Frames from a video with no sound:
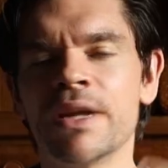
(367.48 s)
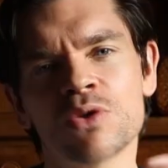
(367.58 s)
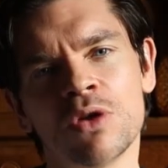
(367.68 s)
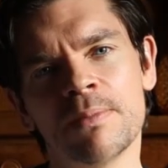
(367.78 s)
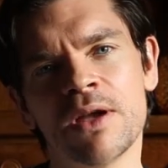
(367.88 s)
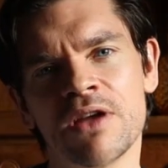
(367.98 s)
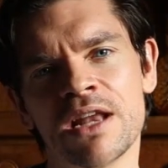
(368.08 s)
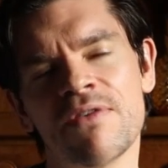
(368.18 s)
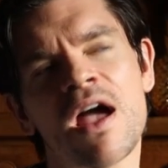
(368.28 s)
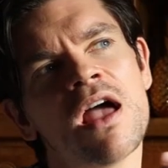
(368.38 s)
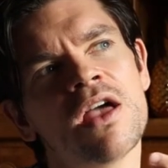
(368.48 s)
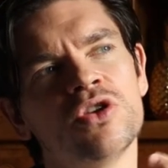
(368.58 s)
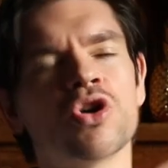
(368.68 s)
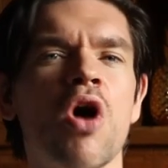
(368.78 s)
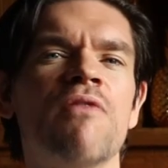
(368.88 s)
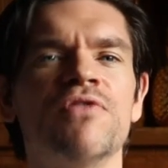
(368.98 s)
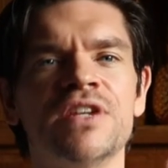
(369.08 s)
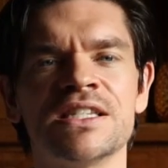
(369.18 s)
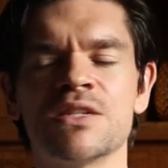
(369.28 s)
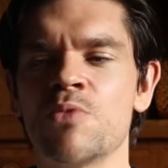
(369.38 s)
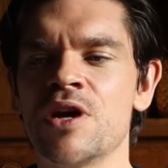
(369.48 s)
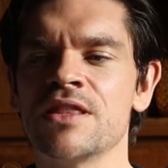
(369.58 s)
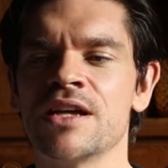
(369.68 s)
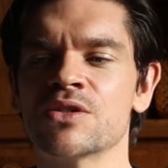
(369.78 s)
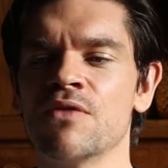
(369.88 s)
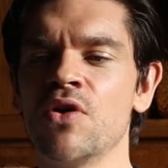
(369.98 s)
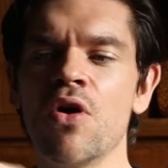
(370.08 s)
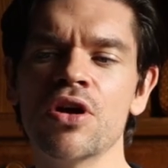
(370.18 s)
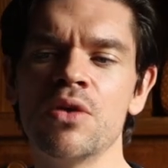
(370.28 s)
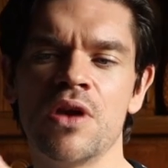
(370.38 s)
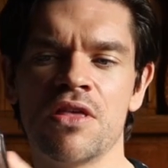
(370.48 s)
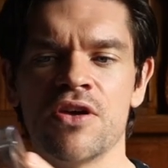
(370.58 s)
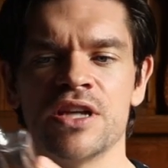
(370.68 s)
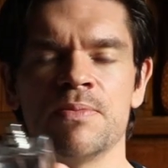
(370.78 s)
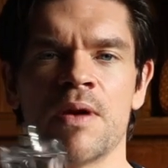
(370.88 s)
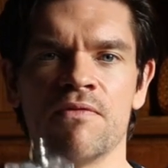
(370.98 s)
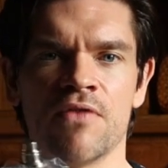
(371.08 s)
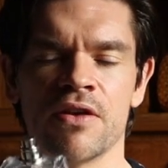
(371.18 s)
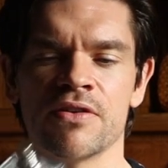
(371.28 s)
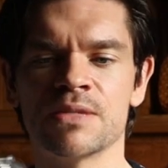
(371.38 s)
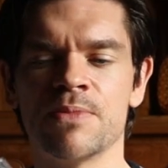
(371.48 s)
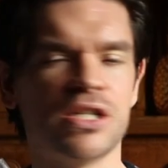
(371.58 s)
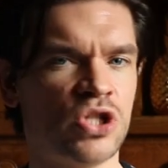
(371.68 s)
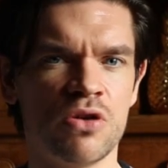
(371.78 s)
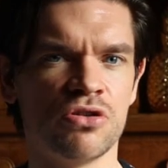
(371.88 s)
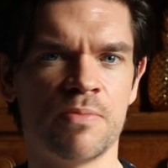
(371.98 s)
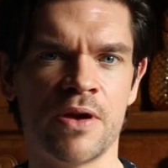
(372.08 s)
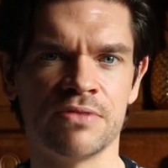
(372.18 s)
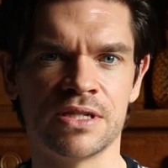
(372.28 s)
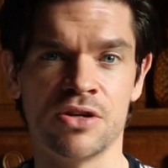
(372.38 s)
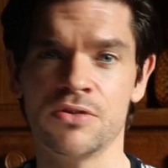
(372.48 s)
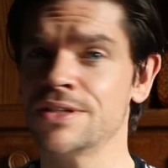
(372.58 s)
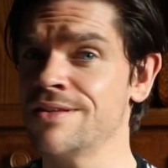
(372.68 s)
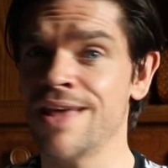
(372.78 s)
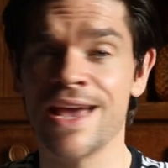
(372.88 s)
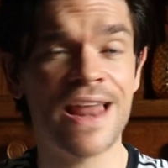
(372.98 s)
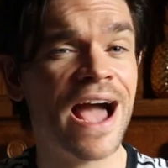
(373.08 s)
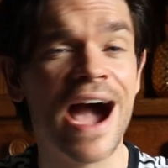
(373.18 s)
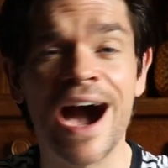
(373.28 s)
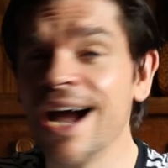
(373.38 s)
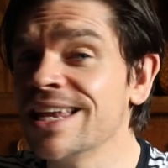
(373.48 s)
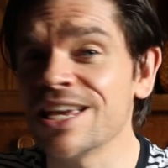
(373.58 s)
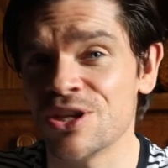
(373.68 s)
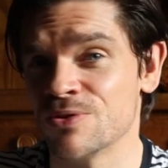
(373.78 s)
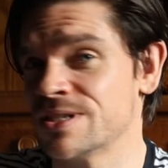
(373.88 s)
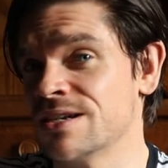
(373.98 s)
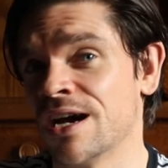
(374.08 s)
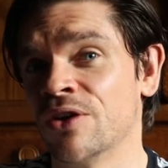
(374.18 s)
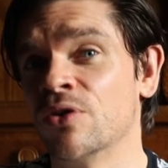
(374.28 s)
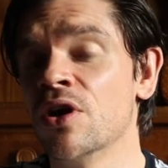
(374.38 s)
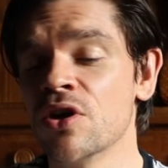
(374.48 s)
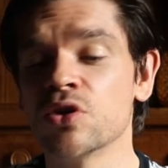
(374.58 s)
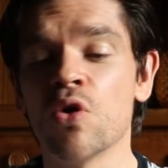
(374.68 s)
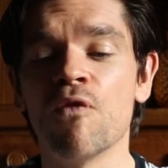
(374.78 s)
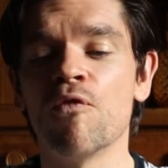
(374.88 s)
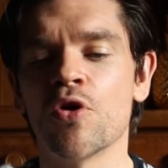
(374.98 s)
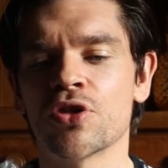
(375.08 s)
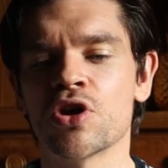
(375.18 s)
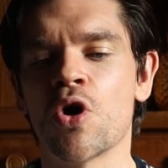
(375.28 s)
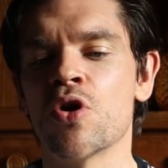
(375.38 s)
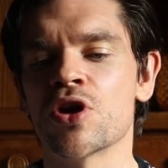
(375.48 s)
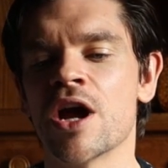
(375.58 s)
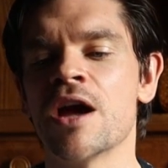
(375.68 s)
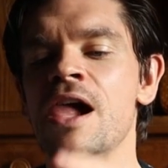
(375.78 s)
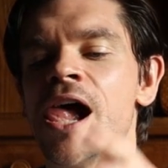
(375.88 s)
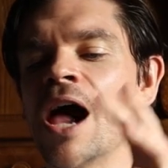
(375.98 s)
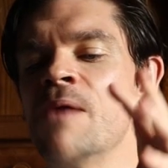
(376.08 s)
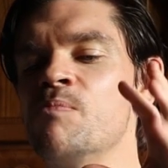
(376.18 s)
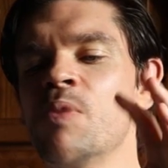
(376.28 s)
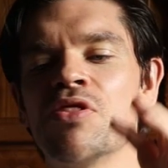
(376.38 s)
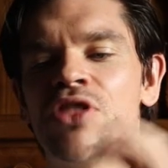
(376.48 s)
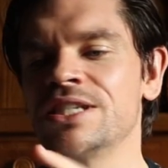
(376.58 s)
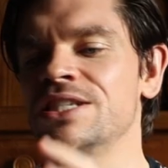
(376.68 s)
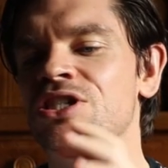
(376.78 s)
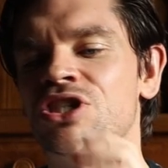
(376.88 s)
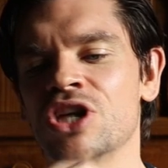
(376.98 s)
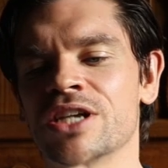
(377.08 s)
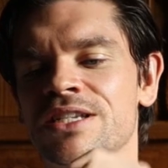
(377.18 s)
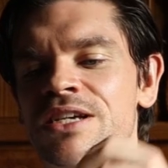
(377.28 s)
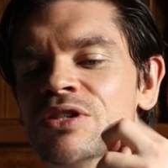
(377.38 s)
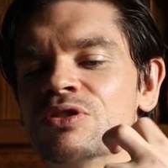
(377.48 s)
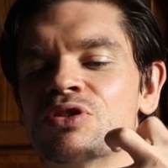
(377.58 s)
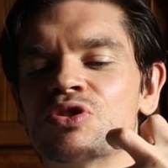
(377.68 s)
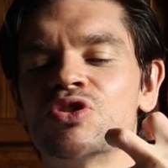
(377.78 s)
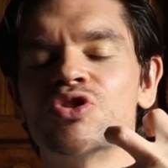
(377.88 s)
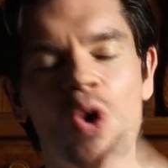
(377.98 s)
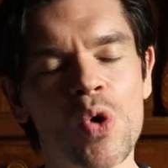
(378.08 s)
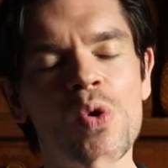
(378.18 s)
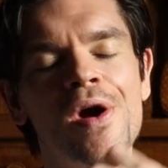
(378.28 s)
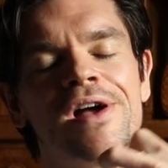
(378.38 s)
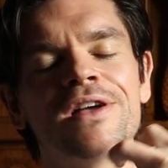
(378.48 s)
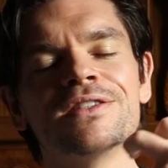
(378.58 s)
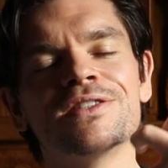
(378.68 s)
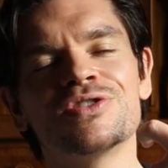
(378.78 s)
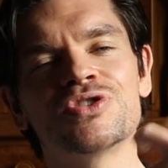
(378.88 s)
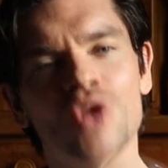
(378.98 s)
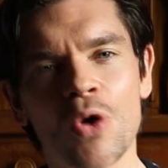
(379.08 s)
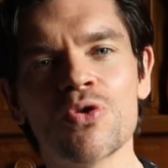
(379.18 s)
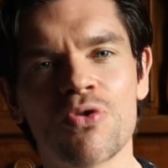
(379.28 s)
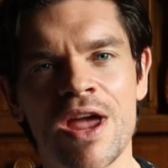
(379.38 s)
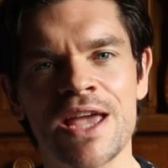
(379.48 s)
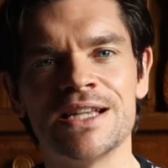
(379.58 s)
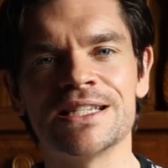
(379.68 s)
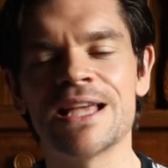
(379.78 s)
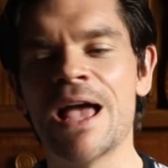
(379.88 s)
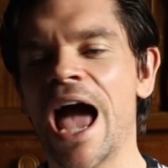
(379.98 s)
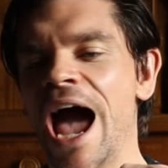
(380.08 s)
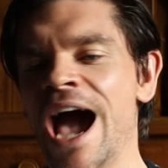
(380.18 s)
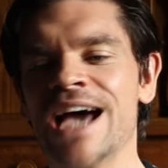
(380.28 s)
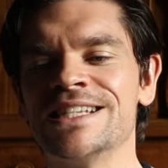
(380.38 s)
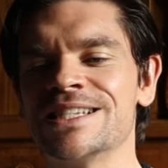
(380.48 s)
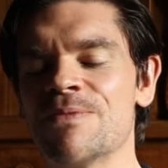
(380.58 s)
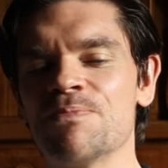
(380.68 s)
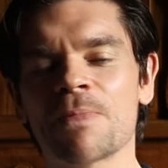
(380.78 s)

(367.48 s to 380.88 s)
But it's all about kind of your confidence in wearing that. So if you are gonna wear a 30 pound fragrance but a 200 pound suit, then I like your style, go forth and conquer. Um, but this is just so, so great. And